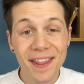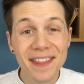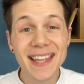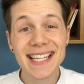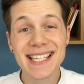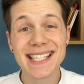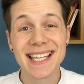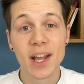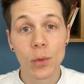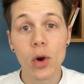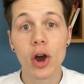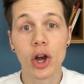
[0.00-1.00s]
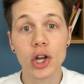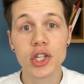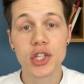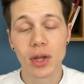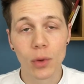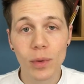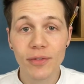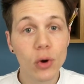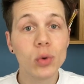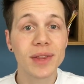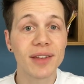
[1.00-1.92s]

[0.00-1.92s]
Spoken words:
This works with all